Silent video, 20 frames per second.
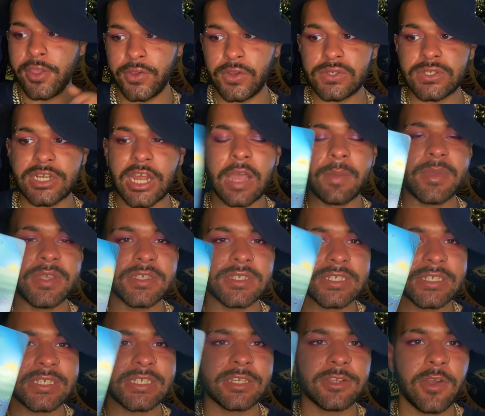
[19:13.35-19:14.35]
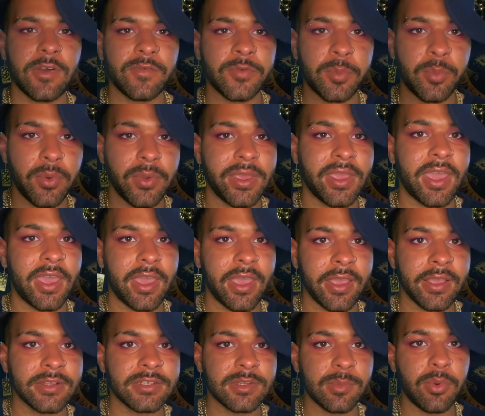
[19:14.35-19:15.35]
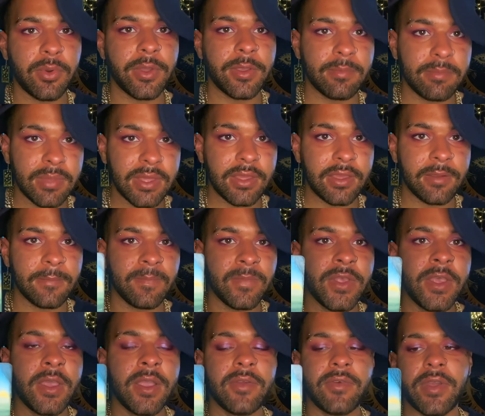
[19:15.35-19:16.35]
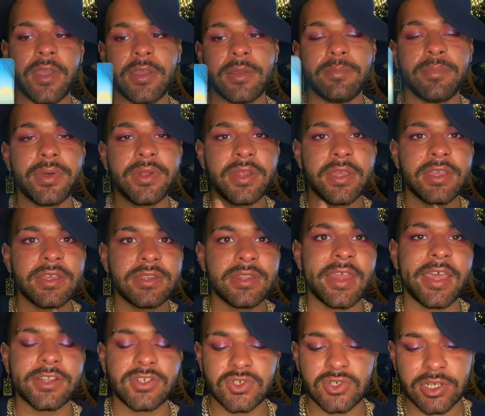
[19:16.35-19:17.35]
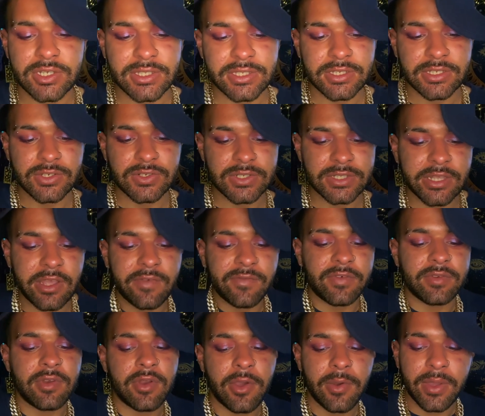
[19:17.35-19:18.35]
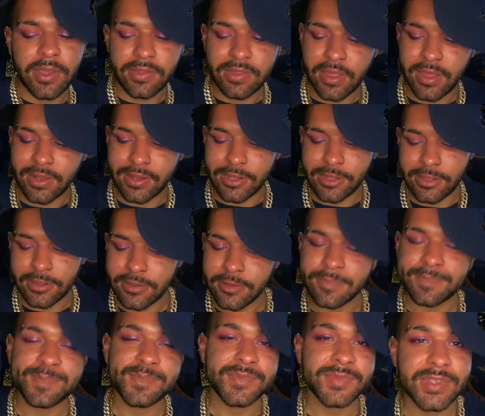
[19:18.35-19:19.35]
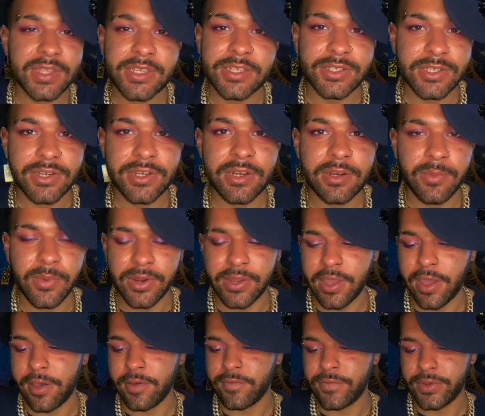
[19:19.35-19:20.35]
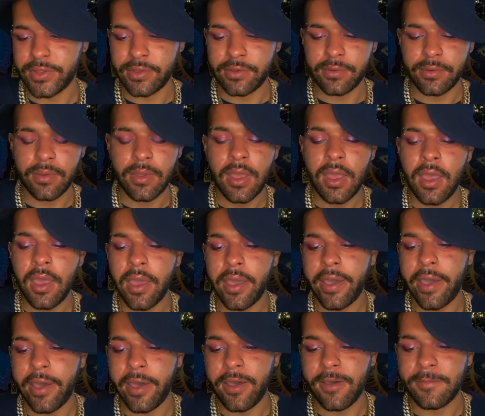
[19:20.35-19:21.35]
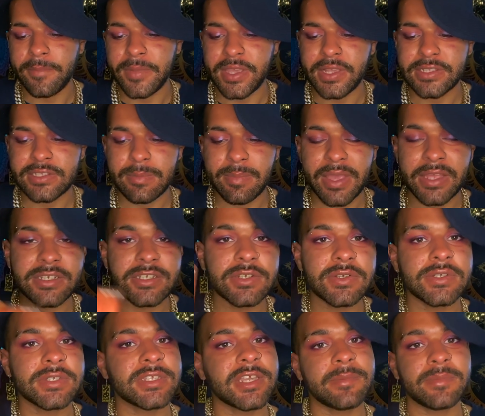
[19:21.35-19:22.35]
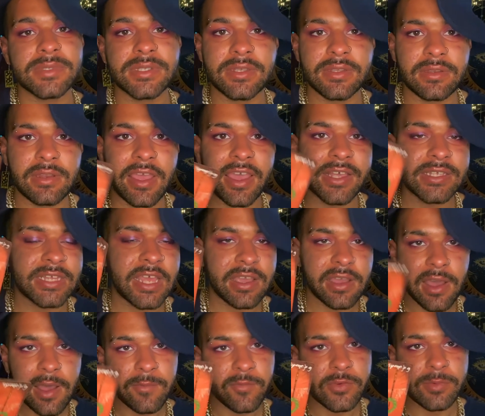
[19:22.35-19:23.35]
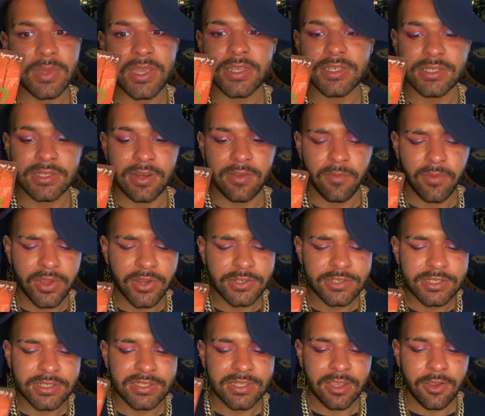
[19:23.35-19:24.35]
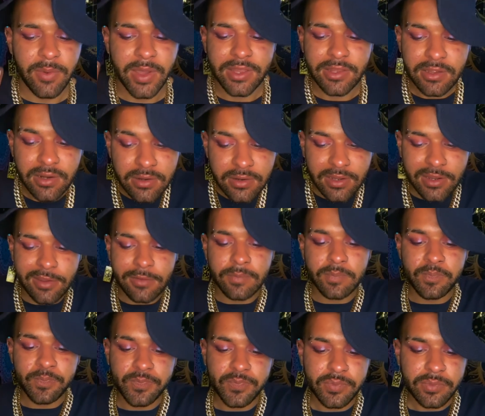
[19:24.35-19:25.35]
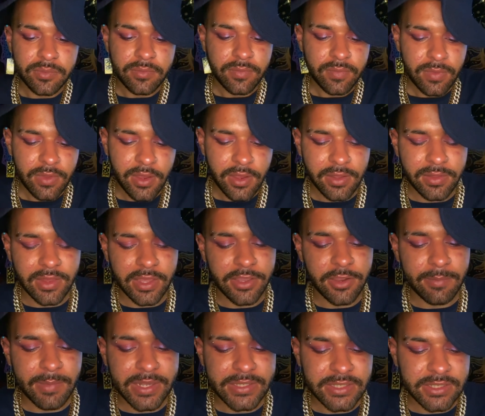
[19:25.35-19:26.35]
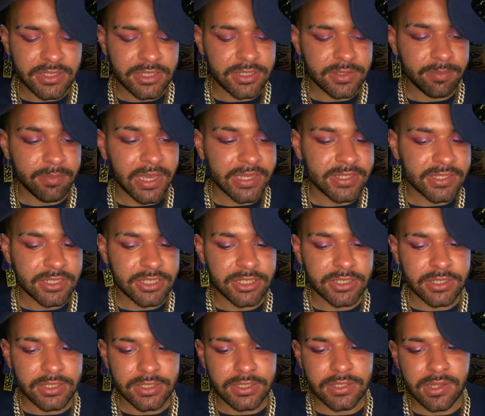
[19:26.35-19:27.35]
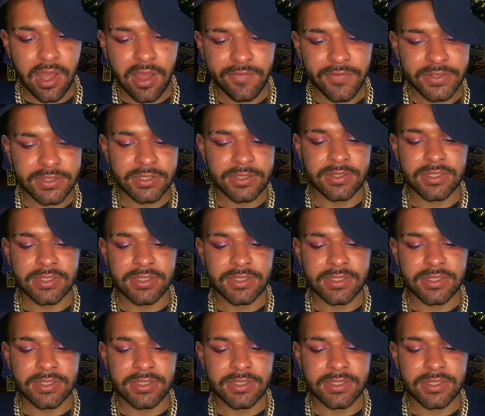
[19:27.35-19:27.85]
Your job is just to go from point A to point B, right? Putting in that trust in yourself and knowing that, like, things are going to work out for you. Ace of Pentacles comes in as that confirmation, where it's just like, quite literally, like your message is just softened in